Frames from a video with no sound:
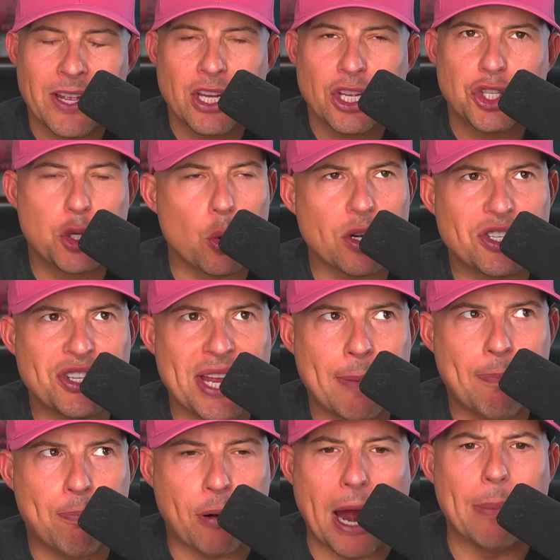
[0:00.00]
Stuart
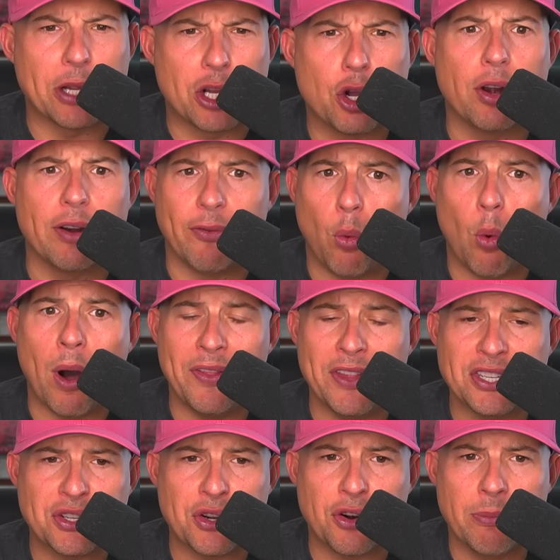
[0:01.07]
Sink probably could have won this
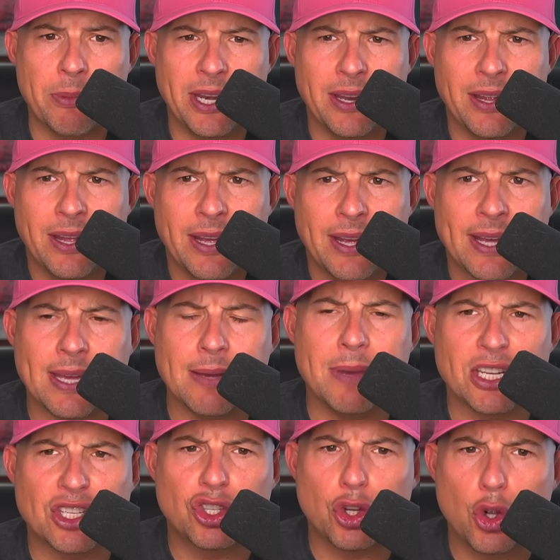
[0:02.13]
tournament. He
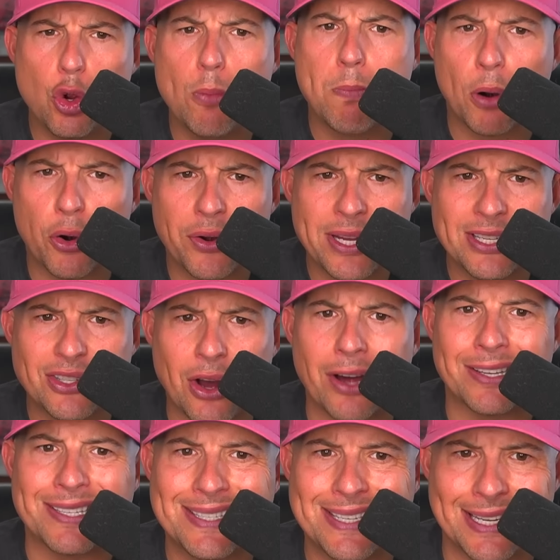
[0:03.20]
missed 2 birdies on
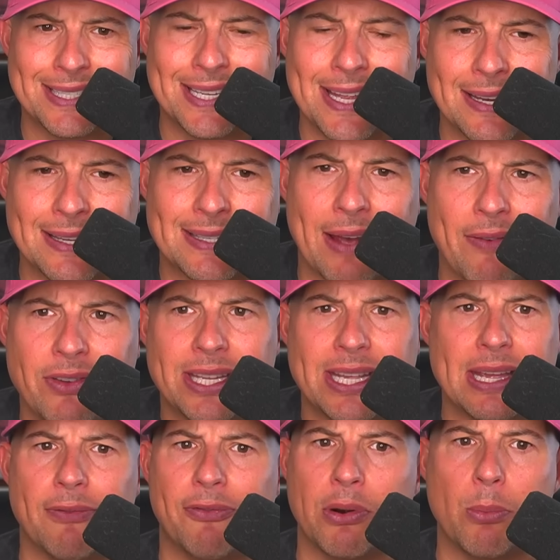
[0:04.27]
16 and
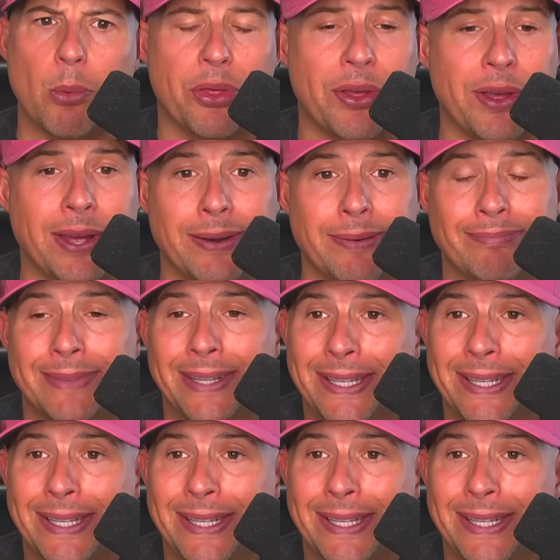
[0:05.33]
17 from within,